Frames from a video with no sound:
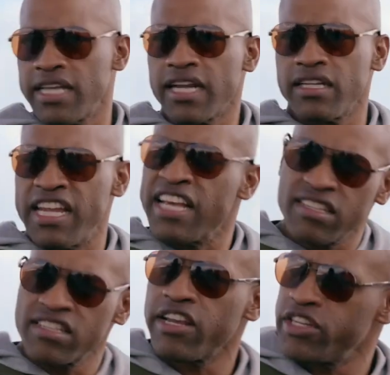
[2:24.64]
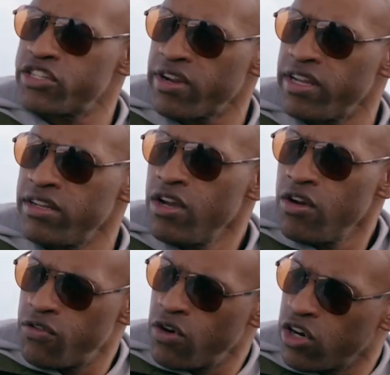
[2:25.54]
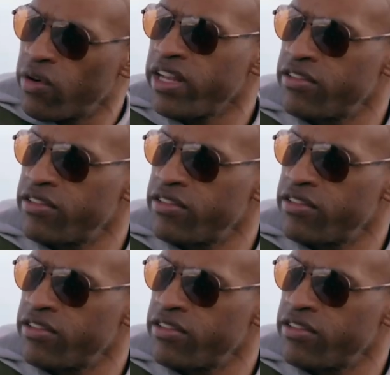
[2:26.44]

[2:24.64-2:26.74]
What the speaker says: that a necessary trait for a great